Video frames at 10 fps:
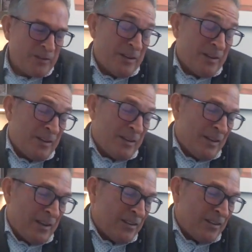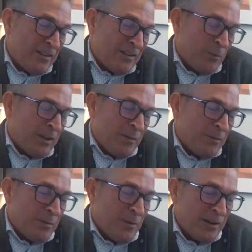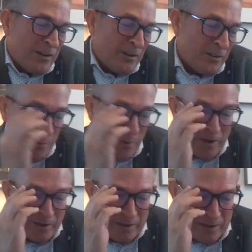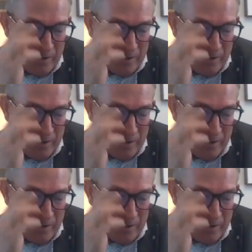I guess this is what comes to mind on the spot,